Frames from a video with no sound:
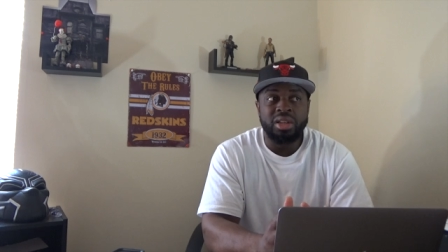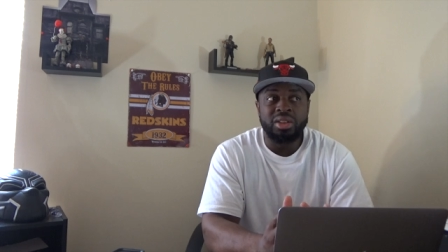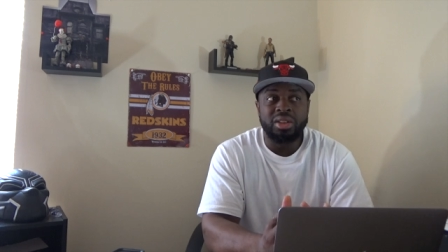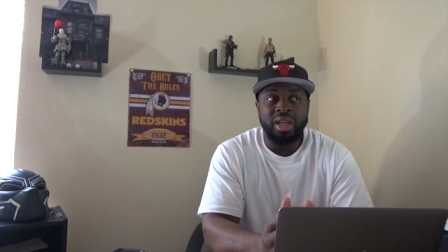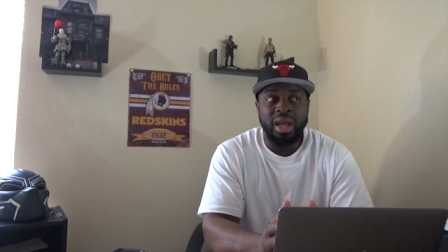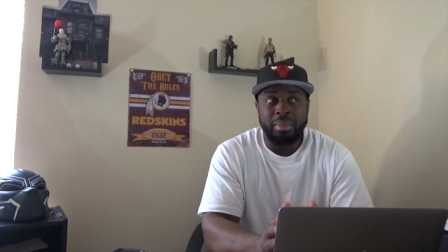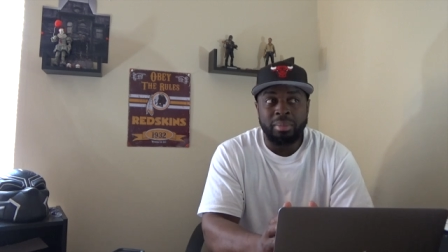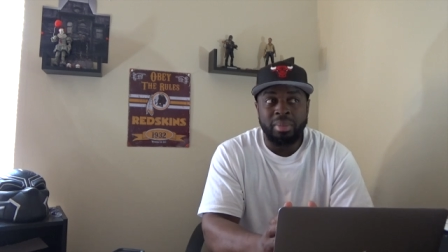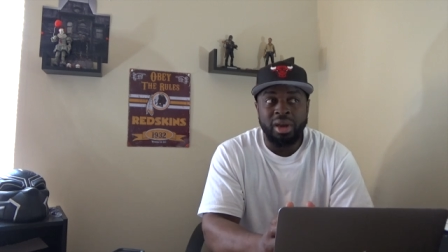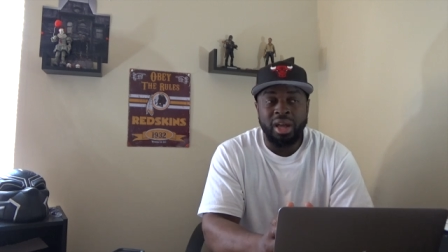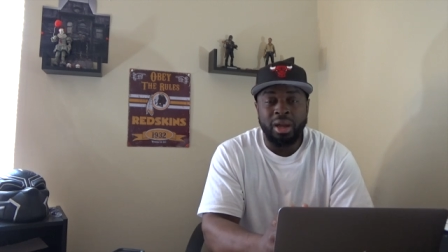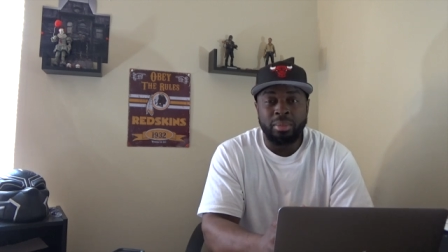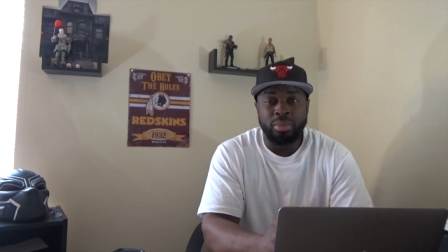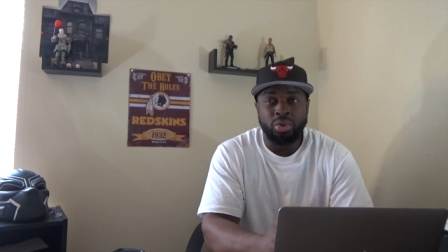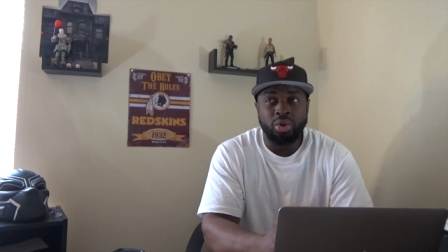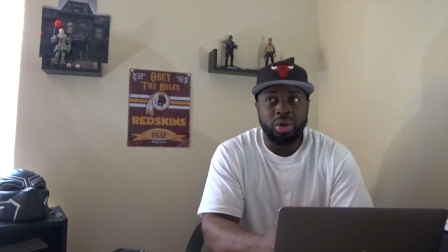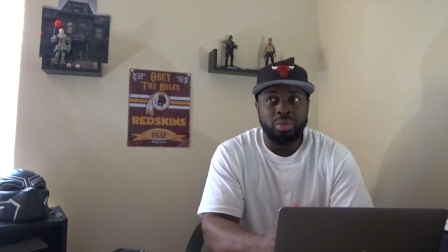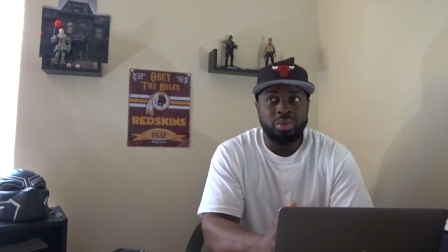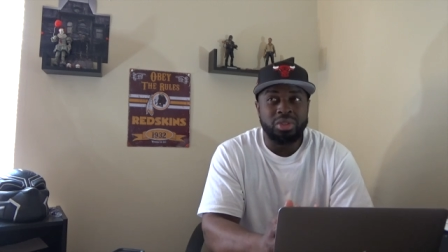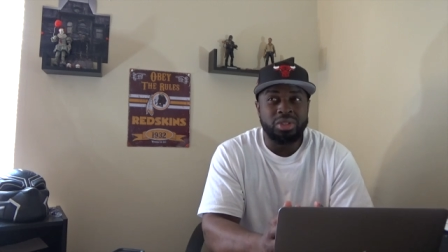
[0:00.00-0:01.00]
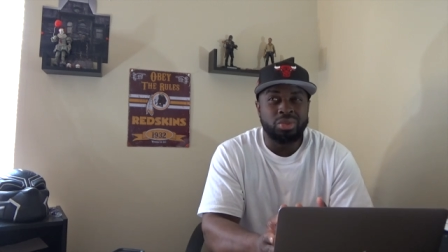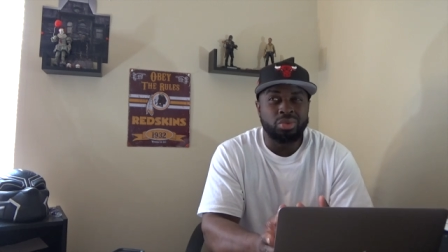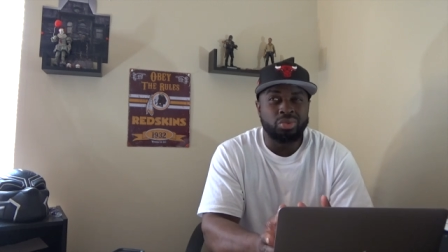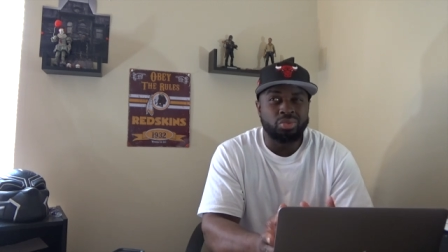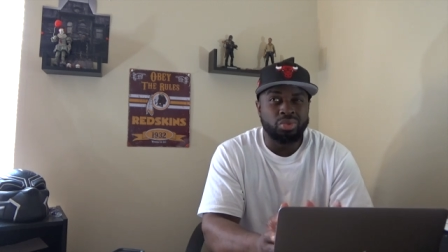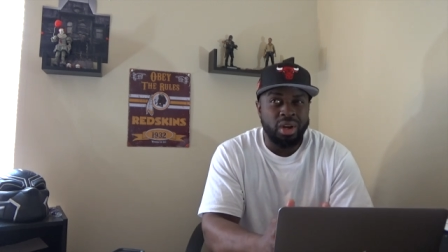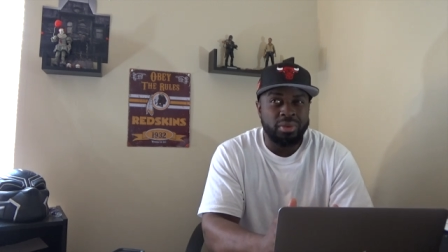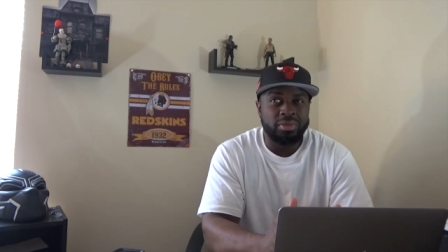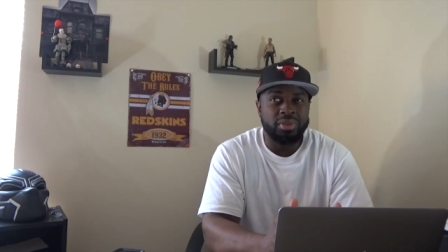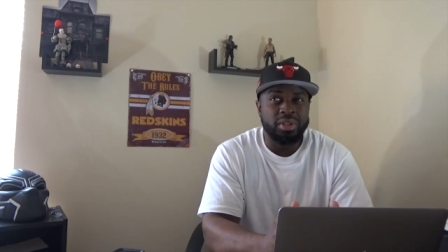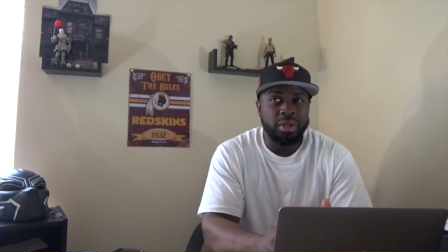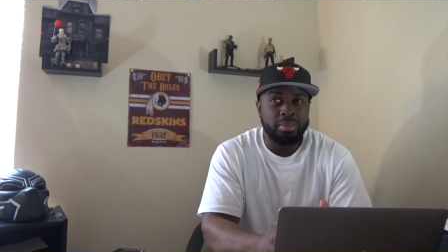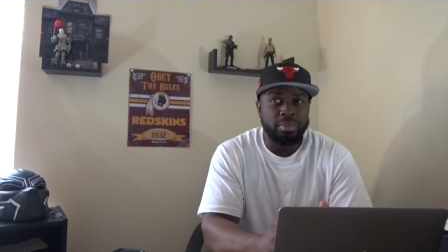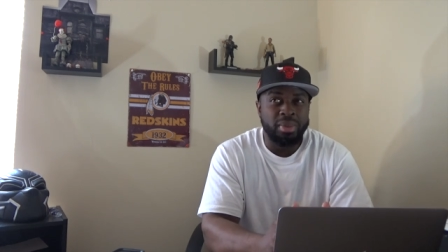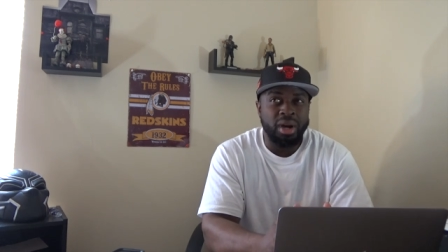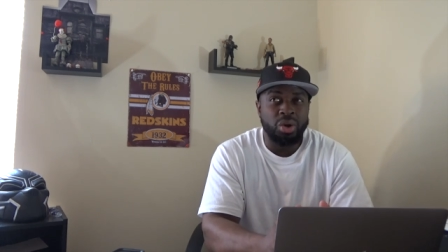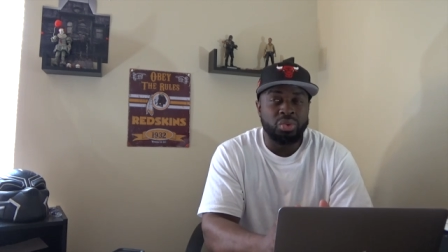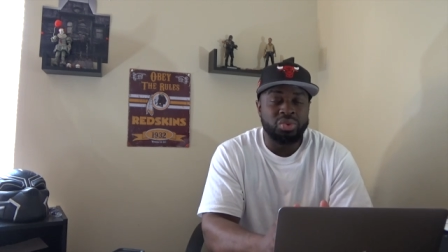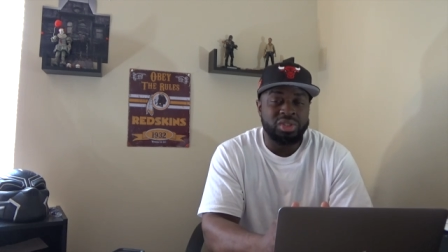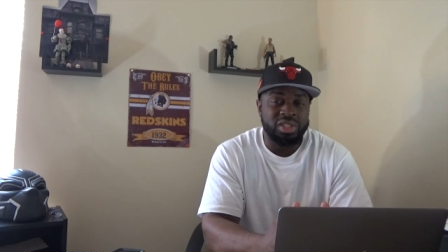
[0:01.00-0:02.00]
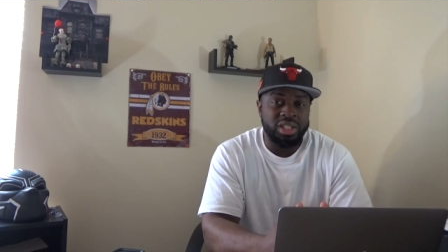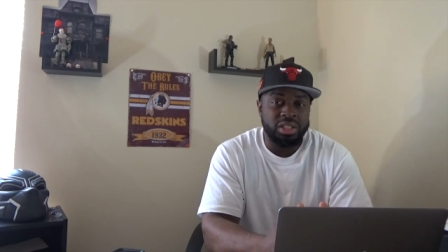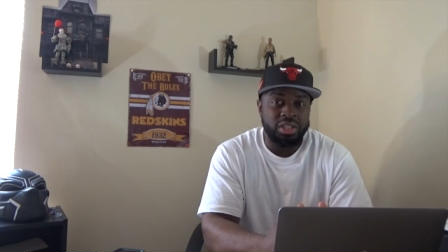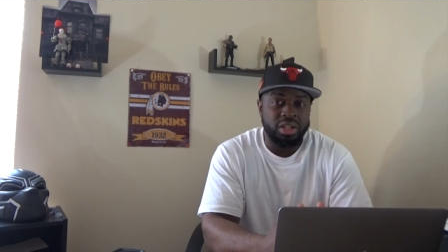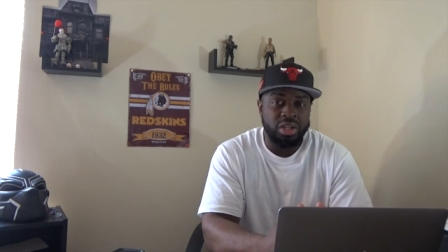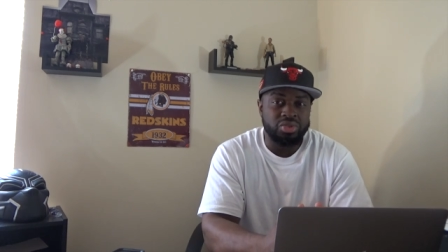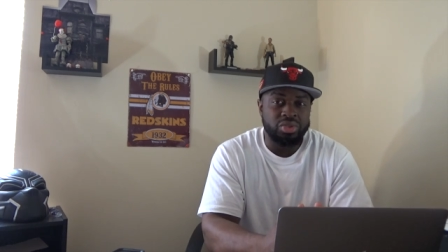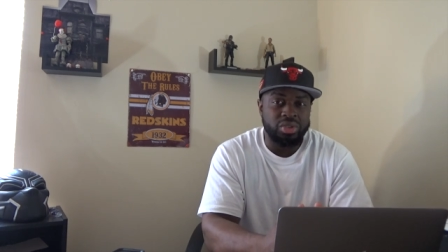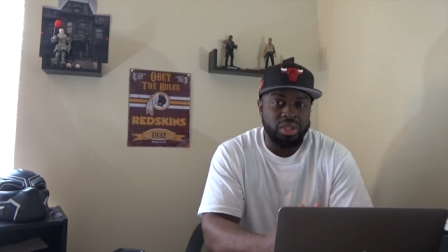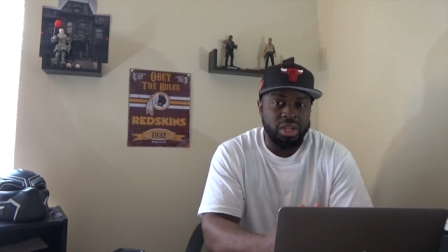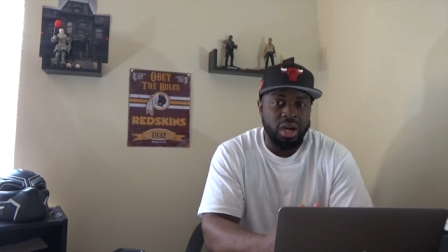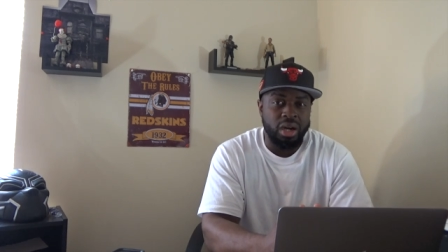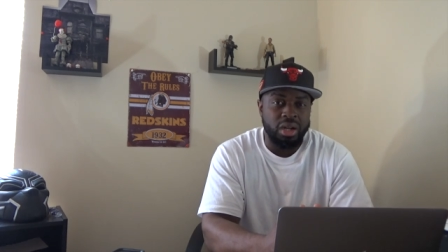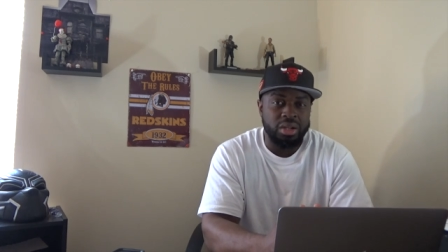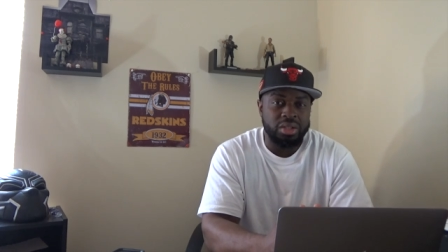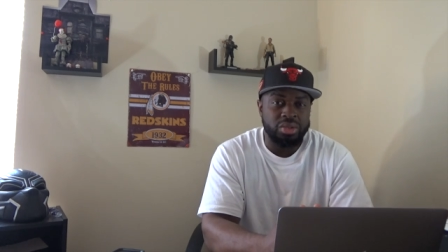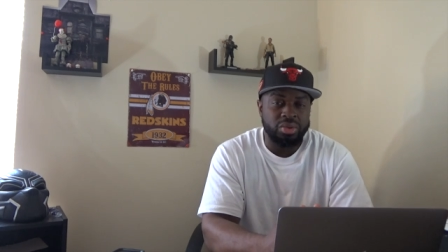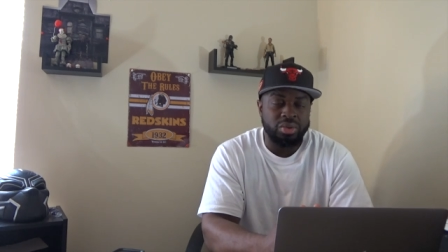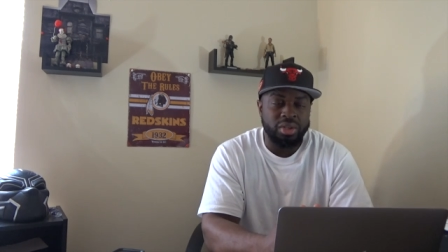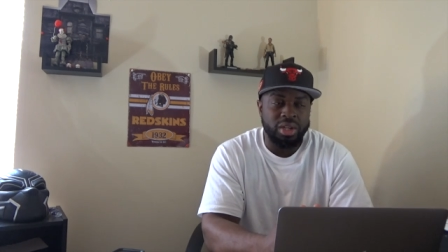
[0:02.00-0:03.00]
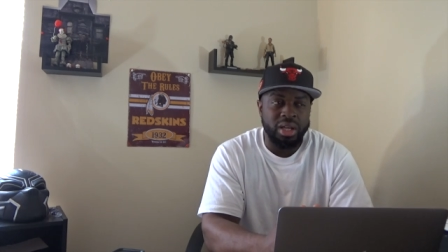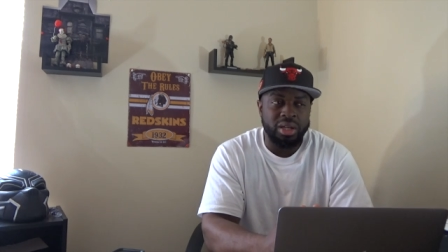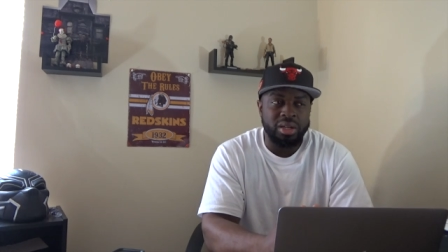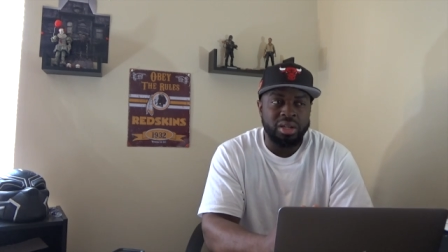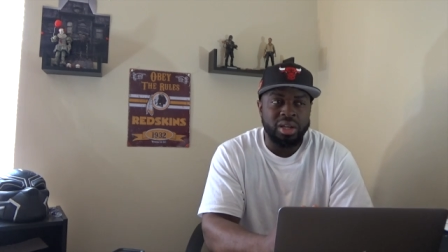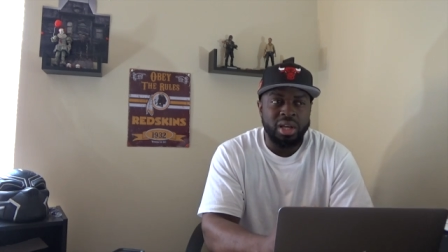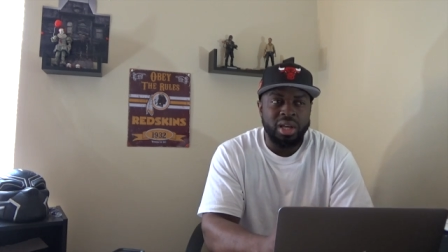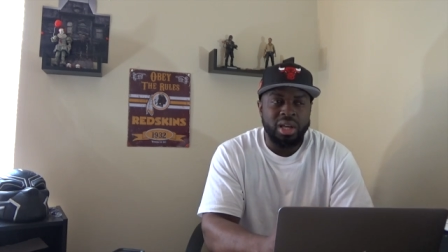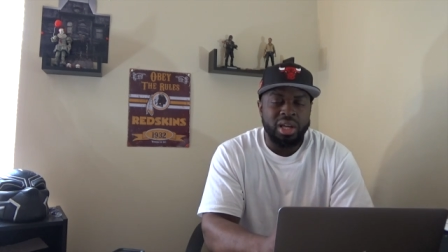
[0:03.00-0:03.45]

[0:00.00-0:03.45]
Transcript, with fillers: that bad boy was roughly about $600, okay?